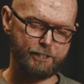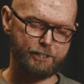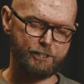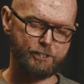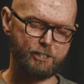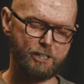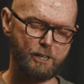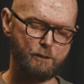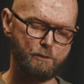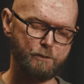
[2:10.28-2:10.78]

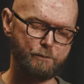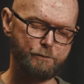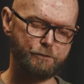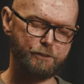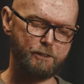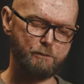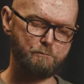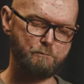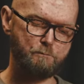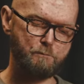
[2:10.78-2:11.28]
some
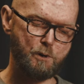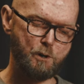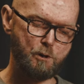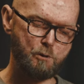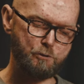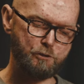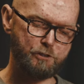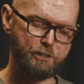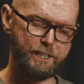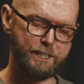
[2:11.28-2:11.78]
of the
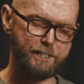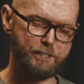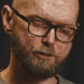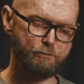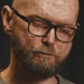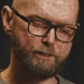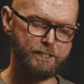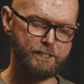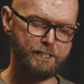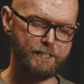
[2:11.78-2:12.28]
most
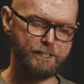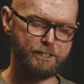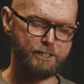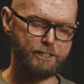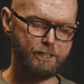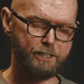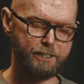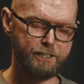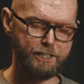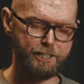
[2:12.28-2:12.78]
interesting
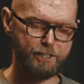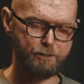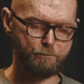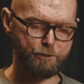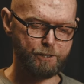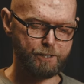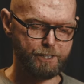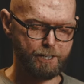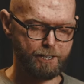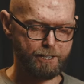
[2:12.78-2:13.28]
studies
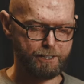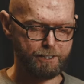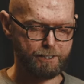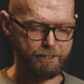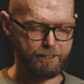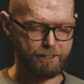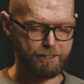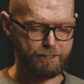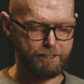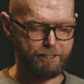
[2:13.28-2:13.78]
were done
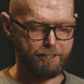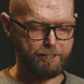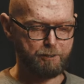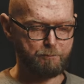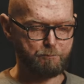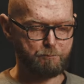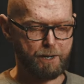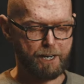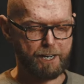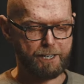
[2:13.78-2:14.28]

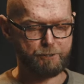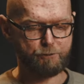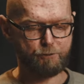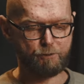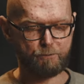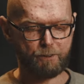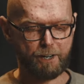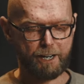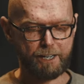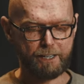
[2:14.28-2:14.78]
by
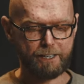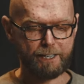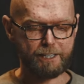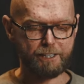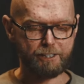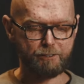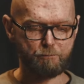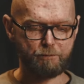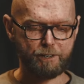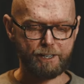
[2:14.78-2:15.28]
TÜV
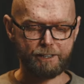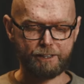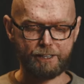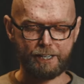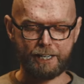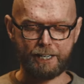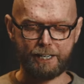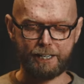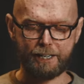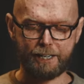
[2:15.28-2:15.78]
Rheinland, where
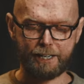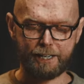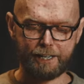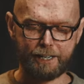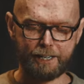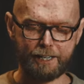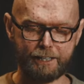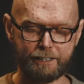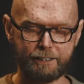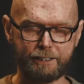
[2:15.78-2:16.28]
they
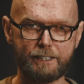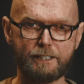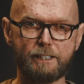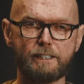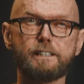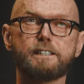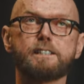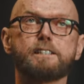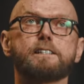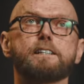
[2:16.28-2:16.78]
did
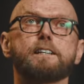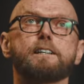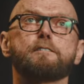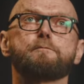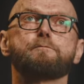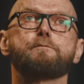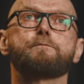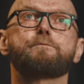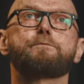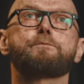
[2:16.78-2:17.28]
this
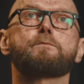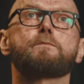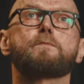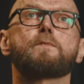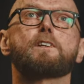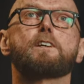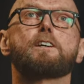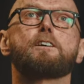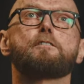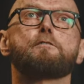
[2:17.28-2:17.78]

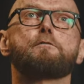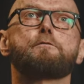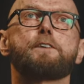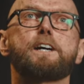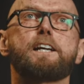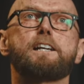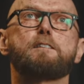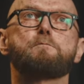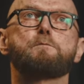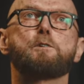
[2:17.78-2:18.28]

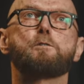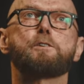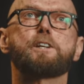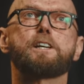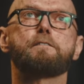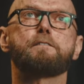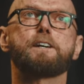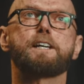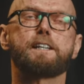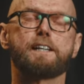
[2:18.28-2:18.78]
failure
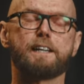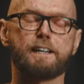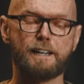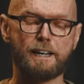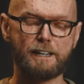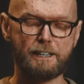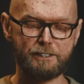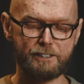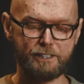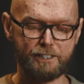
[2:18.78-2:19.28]
mode event
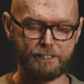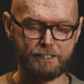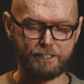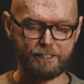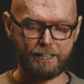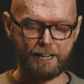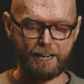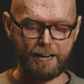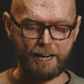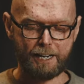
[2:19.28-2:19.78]

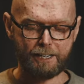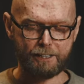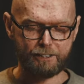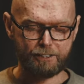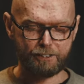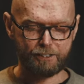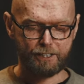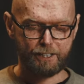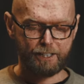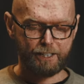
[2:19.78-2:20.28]
analysis,
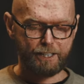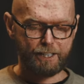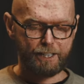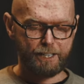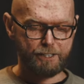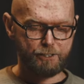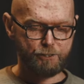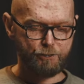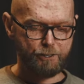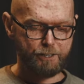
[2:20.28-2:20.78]
and
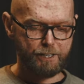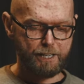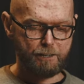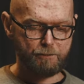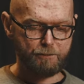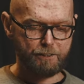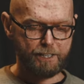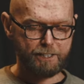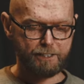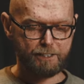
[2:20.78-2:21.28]
it turned
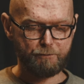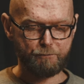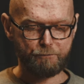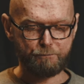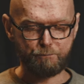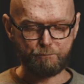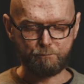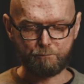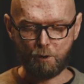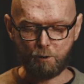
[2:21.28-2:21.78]
out that the
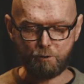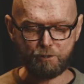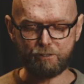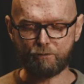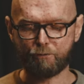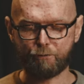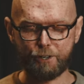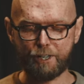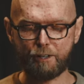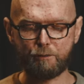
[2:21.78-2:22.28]
most
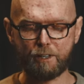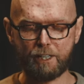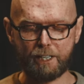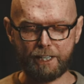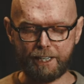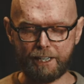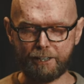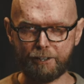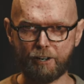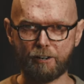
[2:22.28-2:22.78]

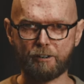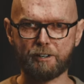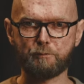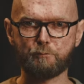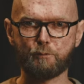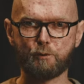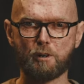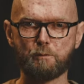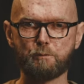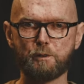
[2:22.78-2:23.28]
frequently
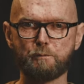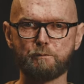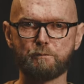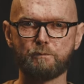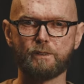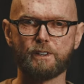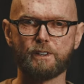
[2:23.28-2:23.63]
occurring problem